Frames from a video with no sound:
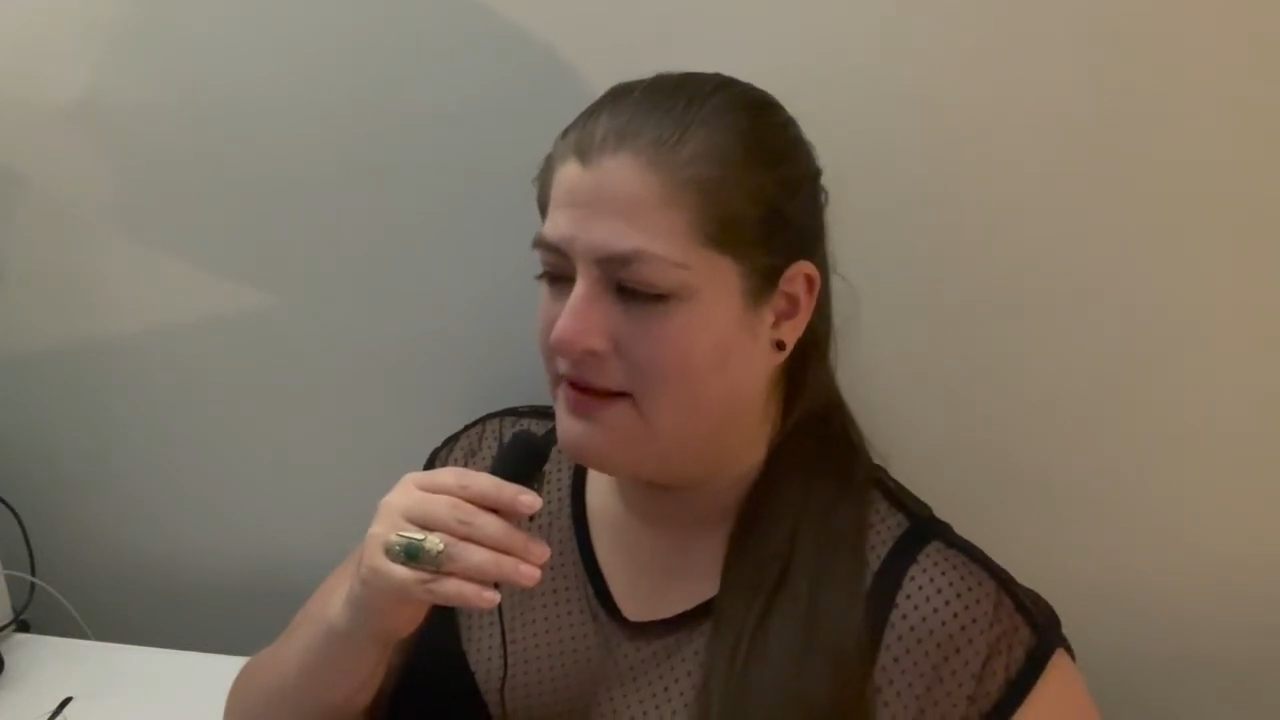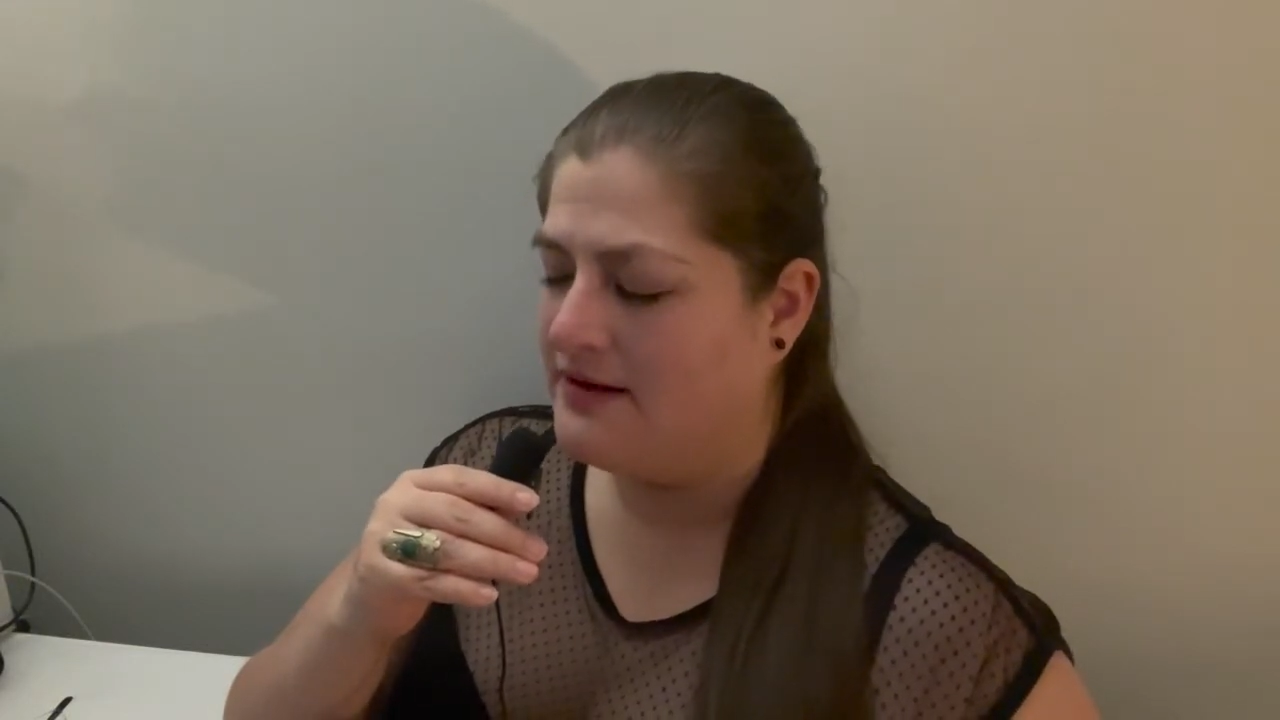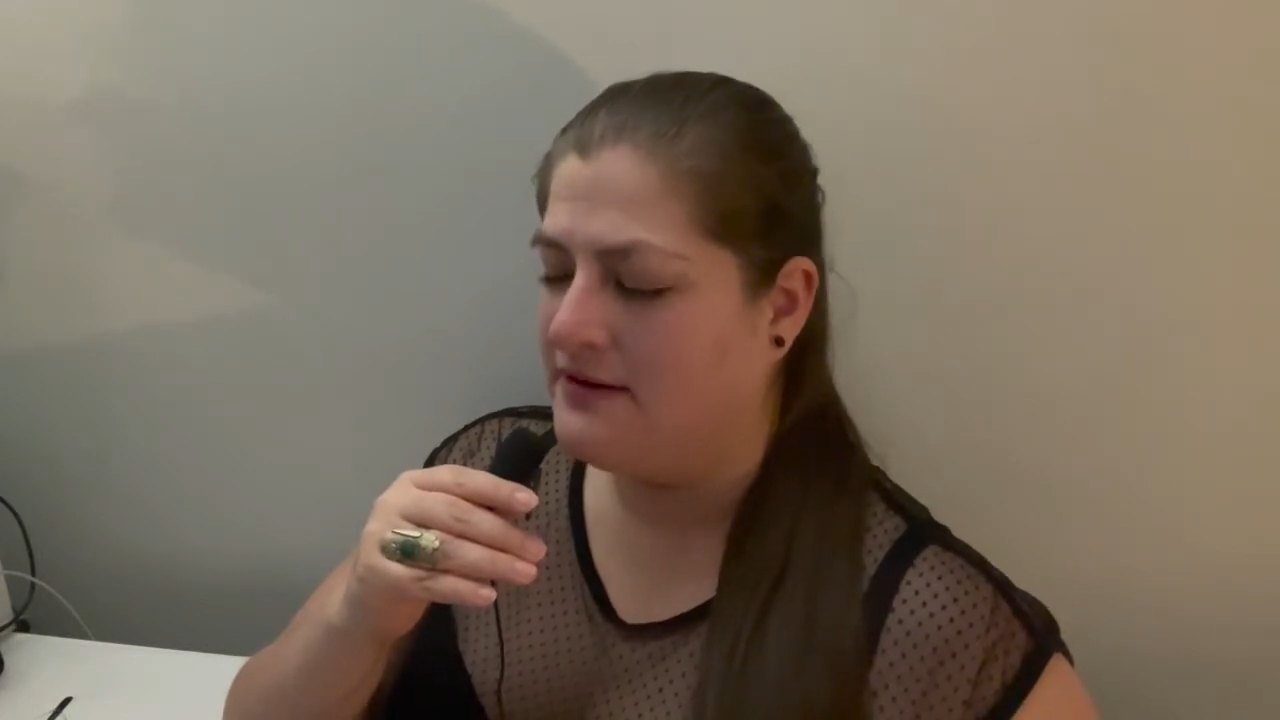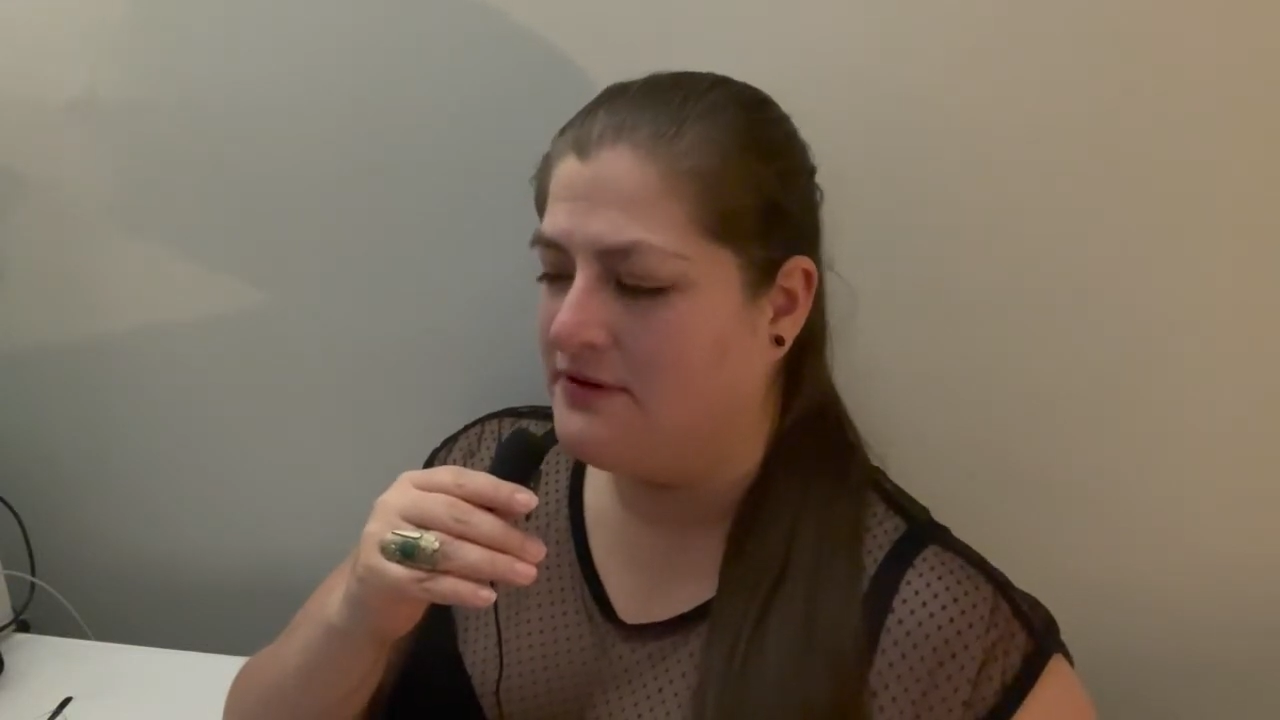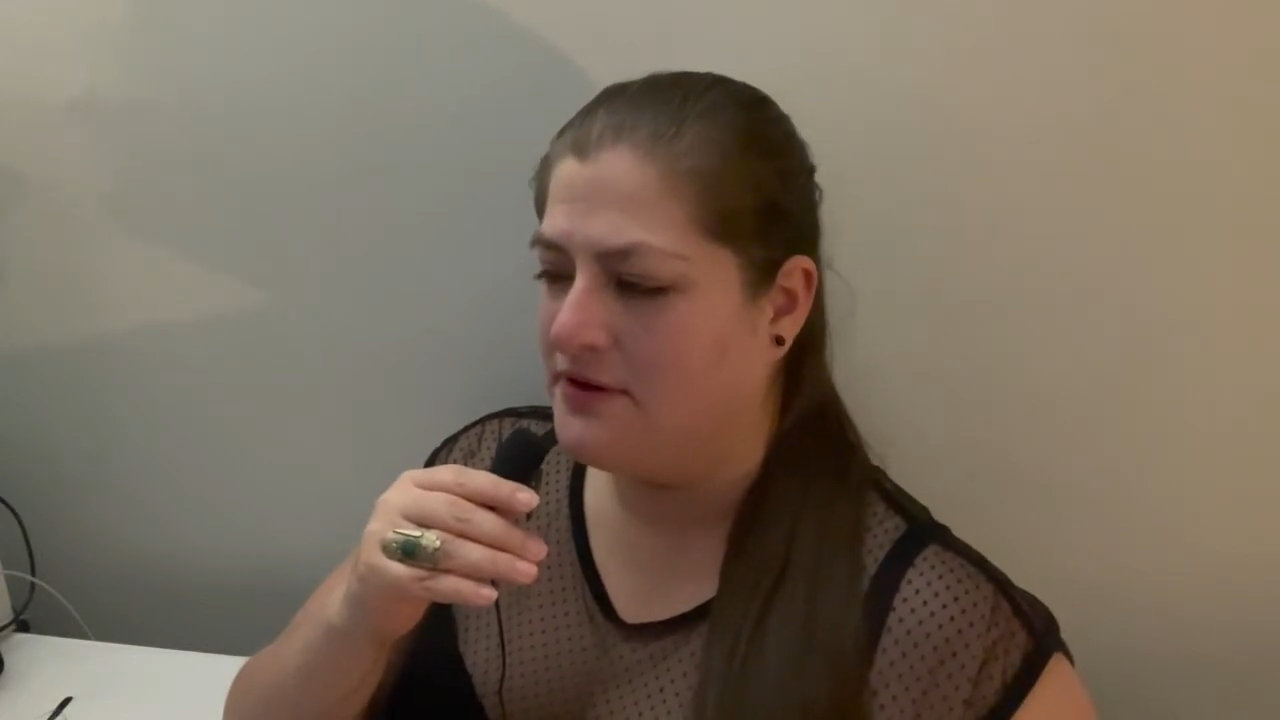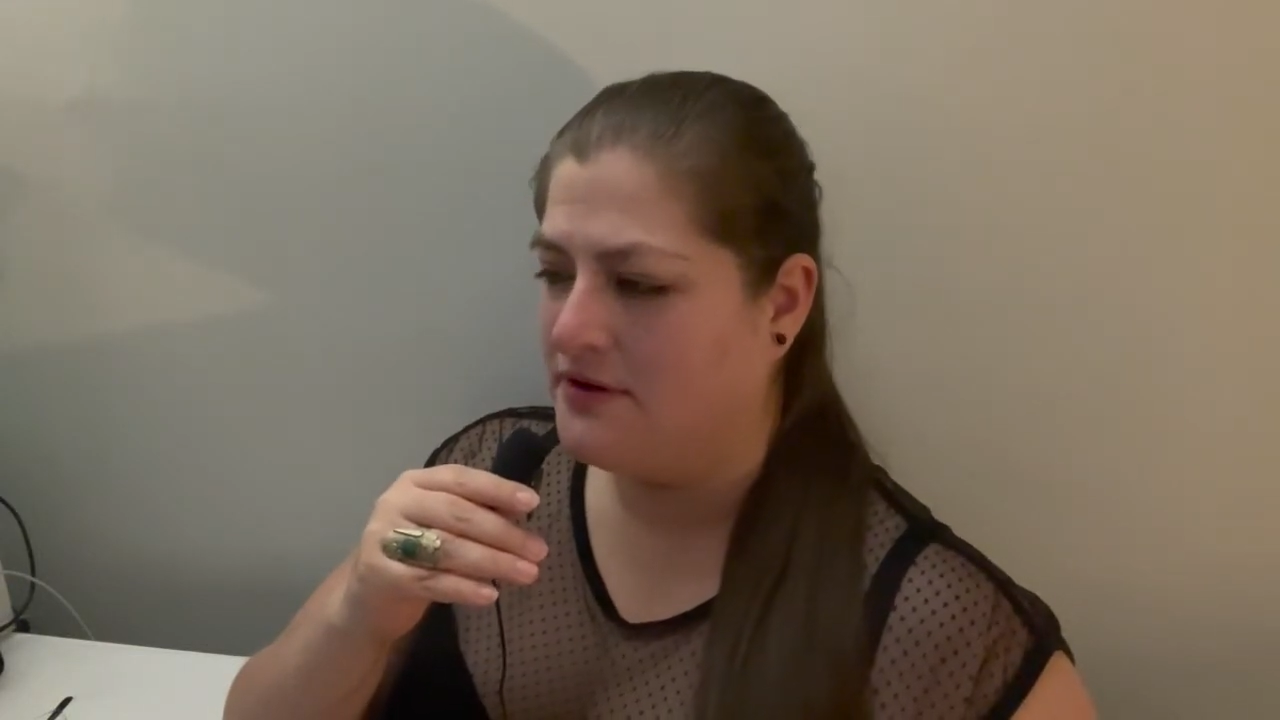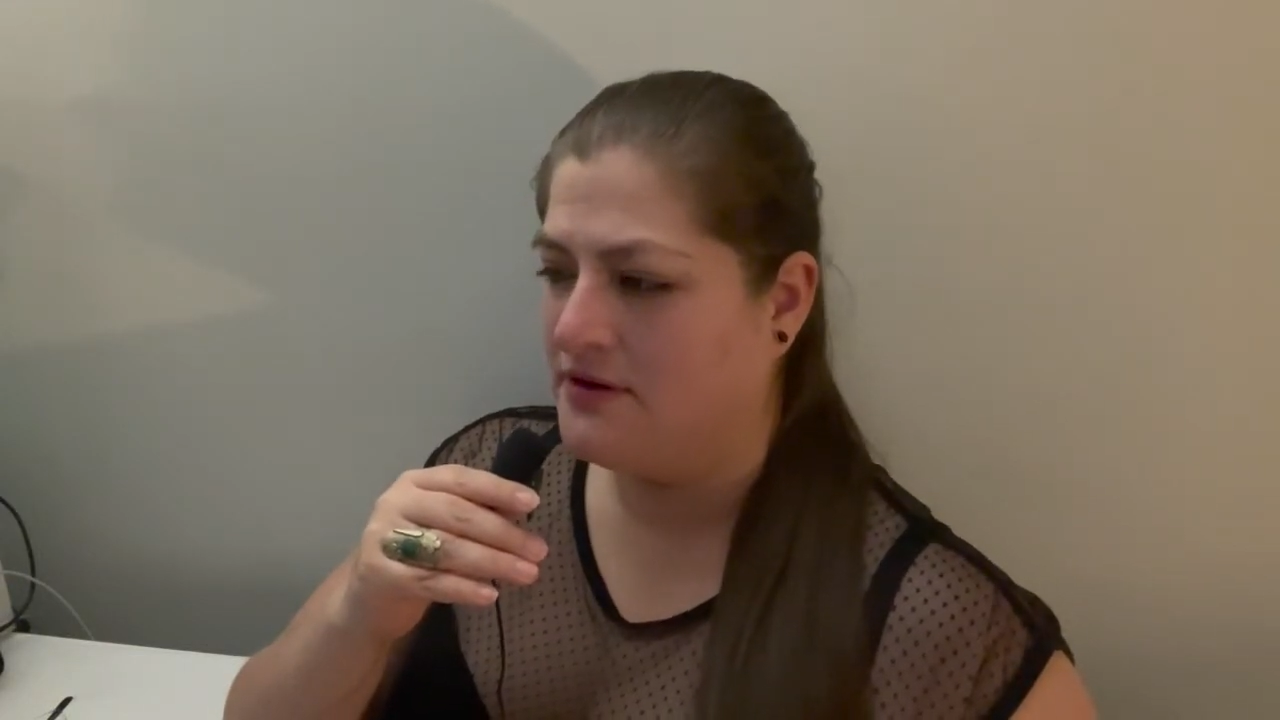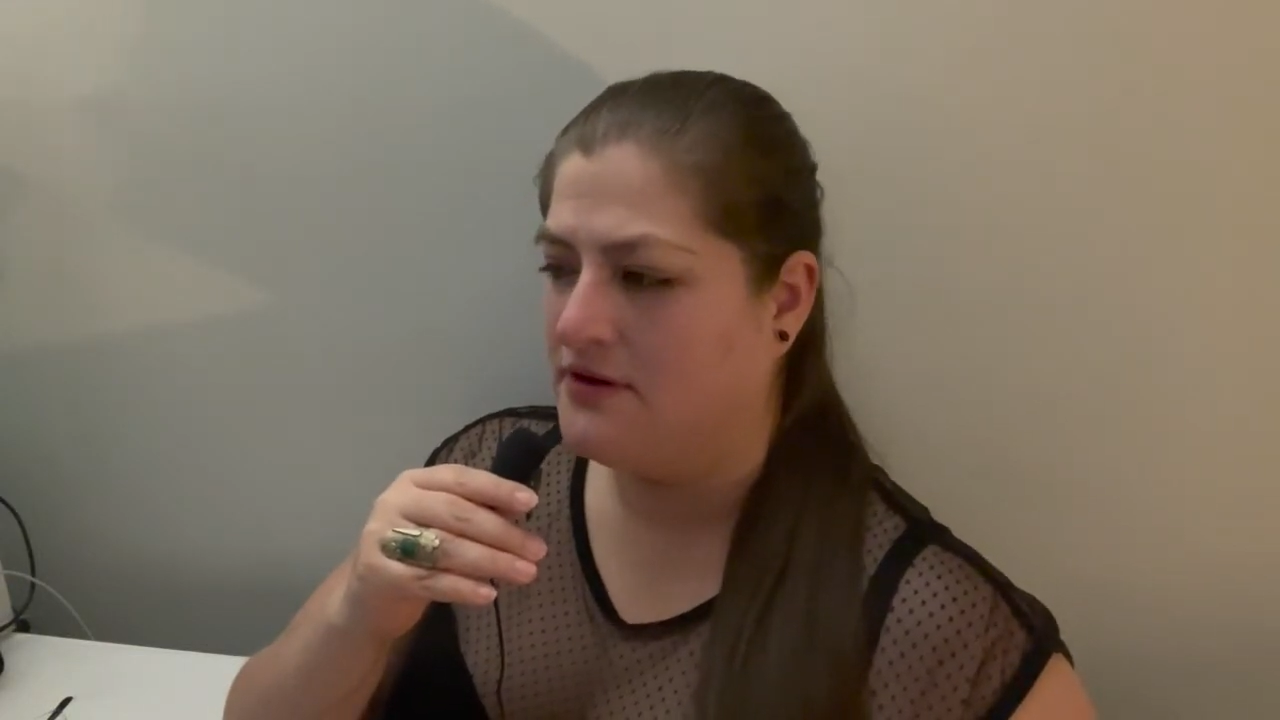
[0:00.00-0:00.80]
never heard